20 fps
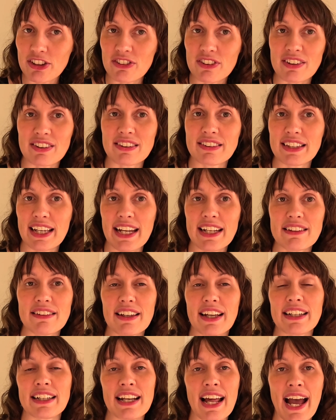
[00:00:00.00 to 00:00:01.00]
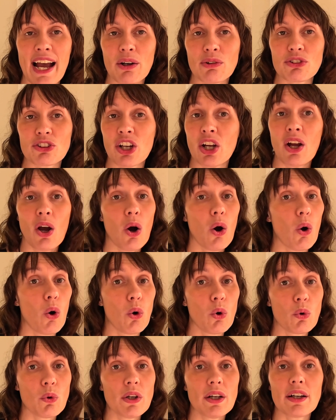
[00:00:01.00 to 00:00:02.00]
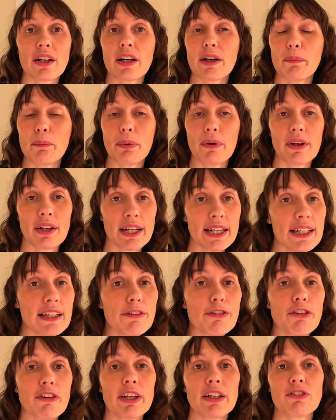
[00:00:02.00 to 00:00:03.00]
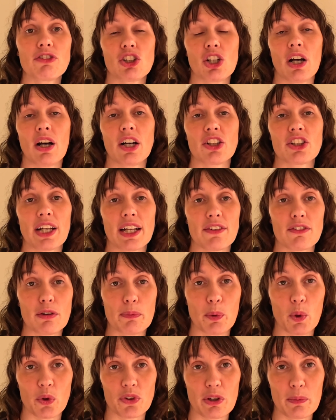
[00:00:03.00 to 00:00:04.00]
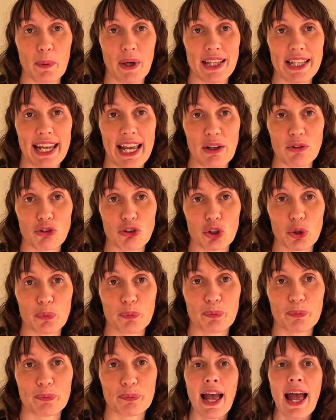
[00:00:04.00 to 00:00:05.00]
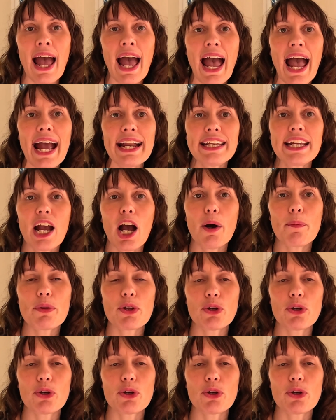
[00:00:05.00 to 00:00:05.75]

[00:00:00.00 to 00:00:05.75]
to sit and lounge, all completely free of charge and supported by the council. Heading up the